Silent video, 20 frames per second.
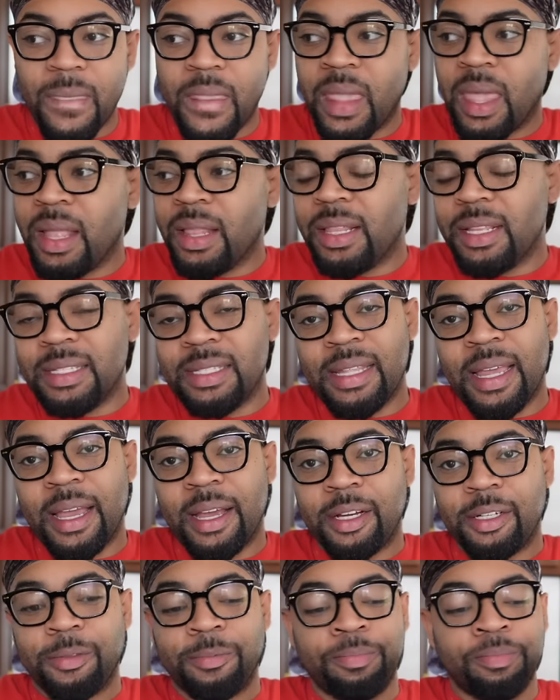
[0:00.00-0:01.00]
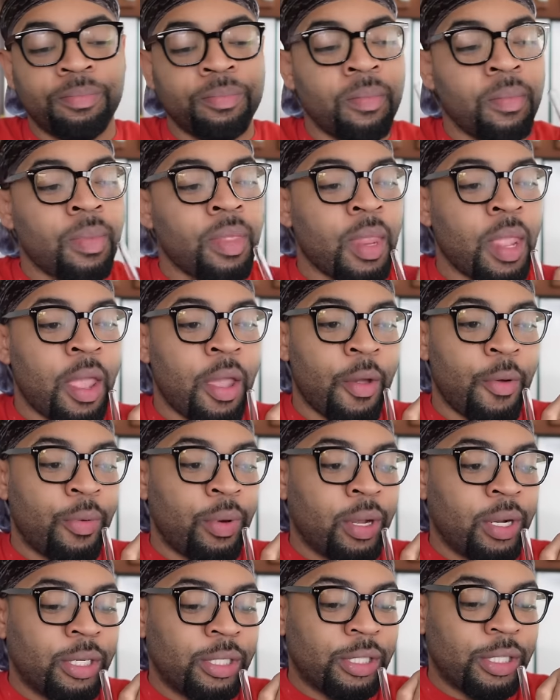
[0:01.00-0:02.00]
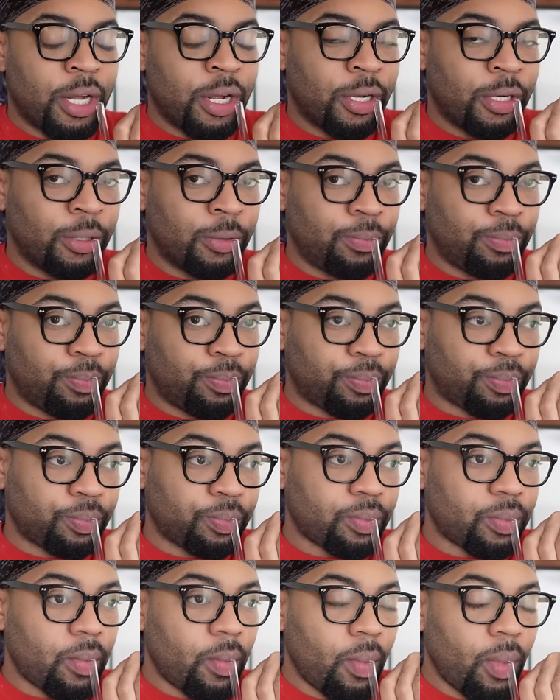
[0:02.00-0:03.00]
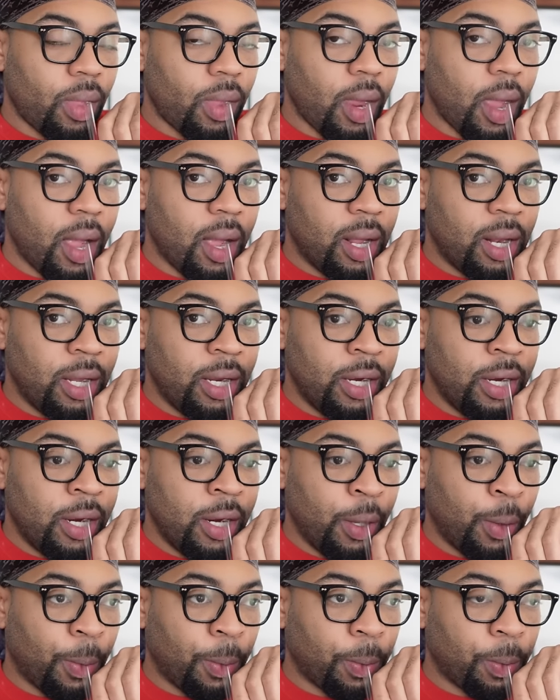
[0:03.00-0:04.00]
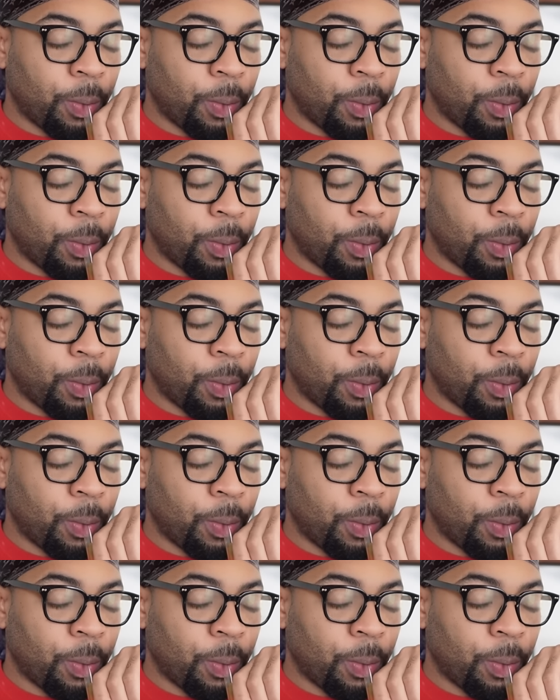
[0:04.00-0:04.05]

Get this down. We're gonna start cleaning up.